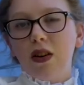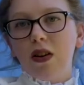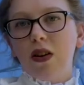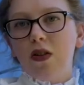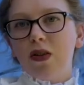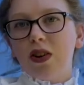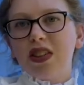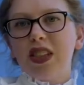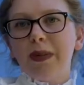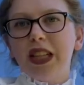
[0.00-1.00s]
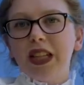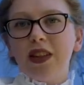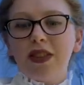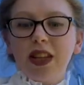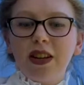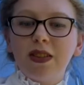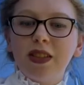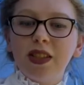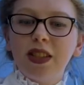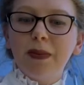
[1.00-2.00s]
overall stability of the
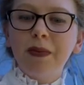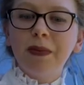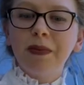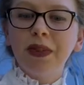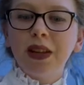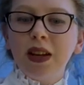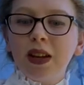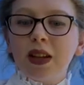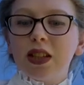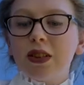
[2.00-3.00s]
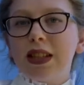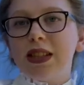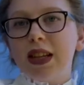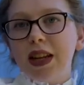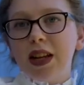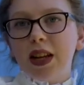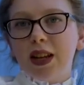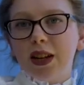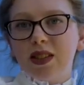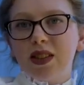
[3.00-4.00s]
ecosystem. So in San
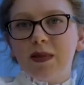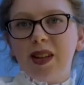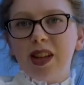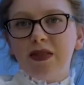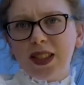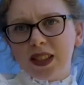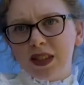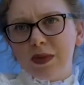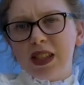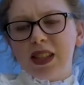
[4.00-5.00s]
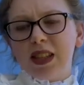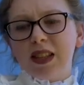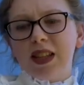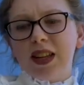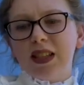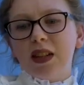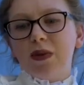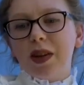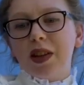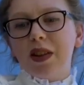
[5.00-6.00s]
Diego, some of the invasive species that I dealt
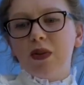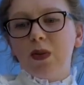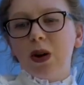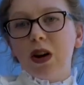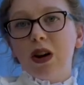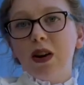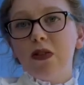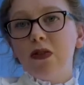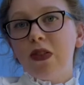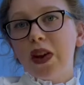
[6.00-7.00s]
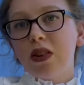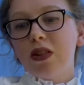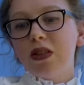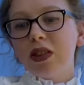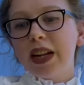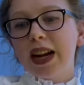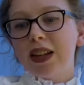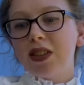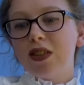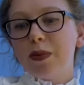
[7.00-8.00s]
with were fennel,
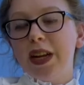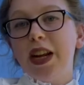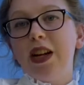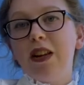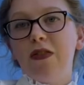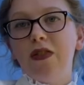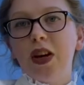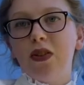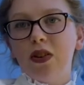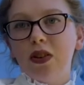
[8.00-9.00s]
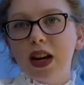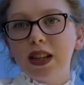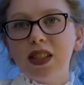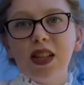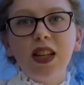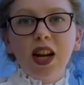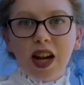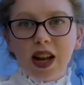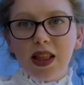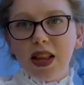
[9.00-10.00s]
castor bean, and fountain grass,
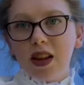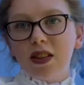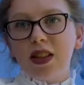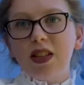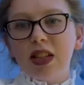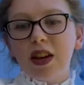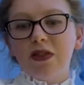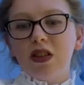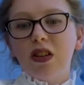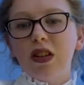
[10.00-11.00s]
and they are the devil.